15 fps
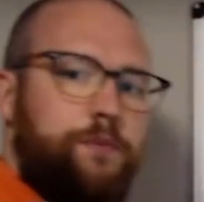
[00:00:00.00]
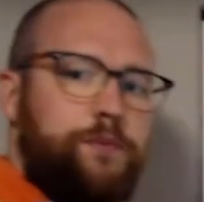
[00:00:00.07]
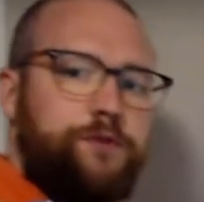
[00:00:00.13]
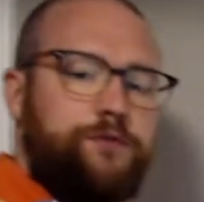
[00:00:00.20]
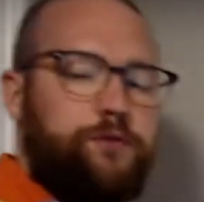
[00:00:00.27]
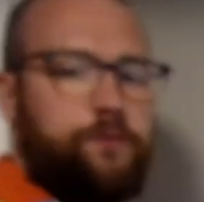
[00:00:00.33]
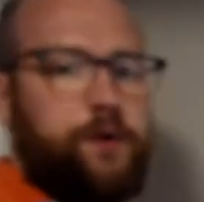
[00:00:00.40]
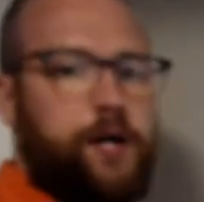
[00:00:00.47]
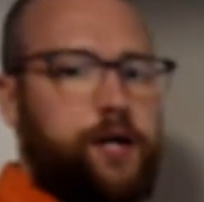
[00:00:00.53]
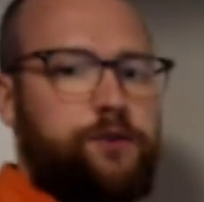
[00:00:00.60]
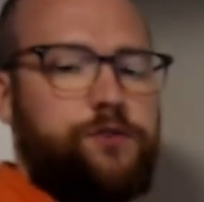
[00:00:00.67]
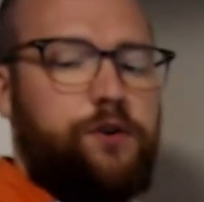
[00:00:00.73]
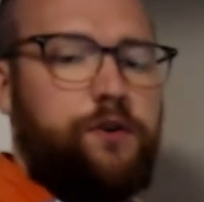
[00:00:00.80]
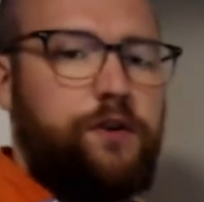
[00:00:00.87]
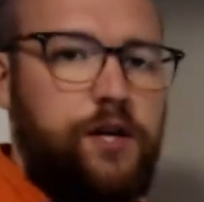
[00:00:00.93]
Provider.
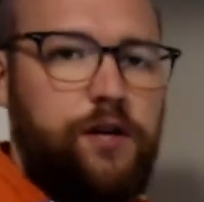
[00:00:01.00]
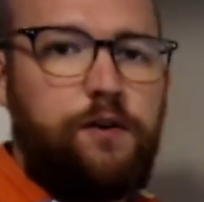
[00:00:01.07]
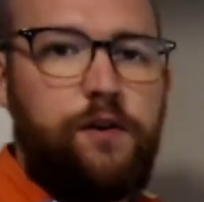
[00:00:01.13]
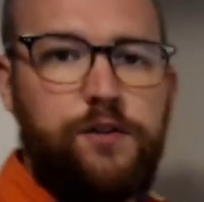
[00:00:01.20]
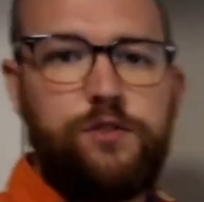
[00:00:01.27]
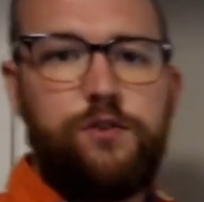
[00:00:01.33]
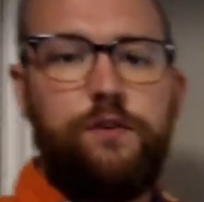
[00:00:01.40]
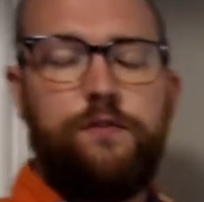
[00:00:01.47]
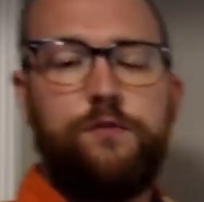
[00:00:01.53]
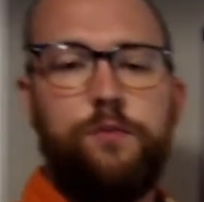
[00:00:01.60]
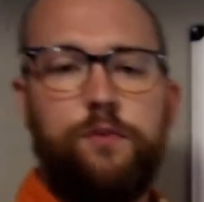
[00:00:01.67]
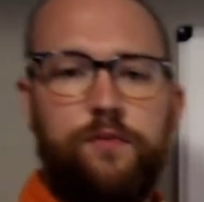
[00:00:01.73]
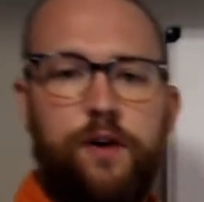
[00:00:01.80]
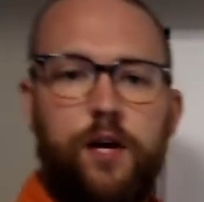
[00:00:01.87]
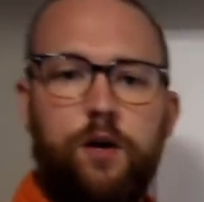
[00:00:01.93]
So your Internet Service
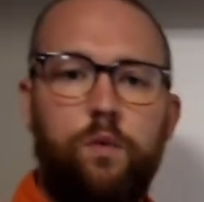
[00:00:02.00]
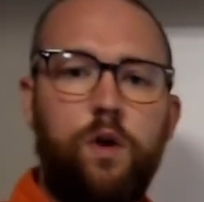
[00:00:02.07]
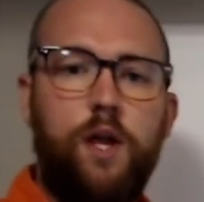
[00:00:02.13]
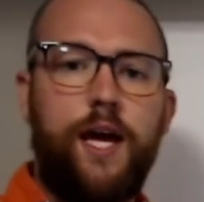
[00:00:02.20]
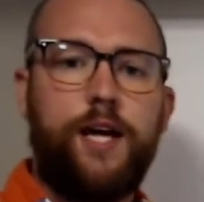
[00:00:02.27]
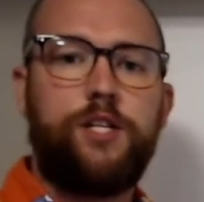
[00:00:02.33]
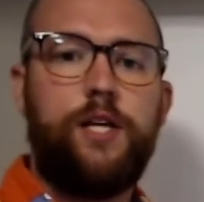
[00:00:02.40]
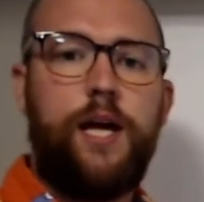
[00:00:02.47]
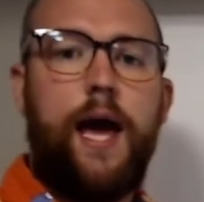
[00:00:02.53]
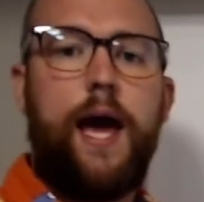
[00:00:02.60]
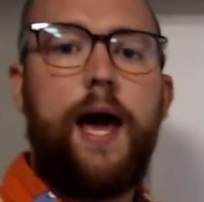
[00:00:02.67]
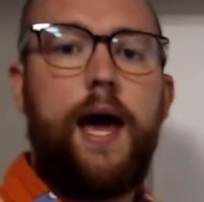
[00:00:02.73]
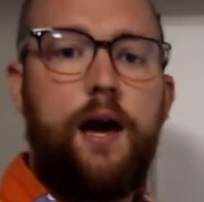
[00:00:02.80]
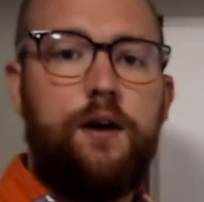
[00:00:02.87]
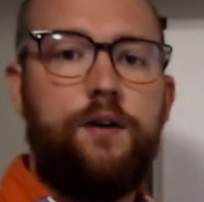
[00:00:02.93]
Provider will actually
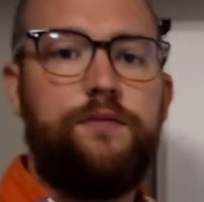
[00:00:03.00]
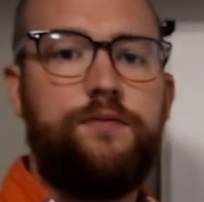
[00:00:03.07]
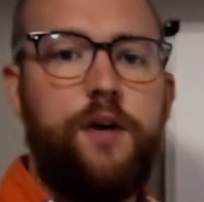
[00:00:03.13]
have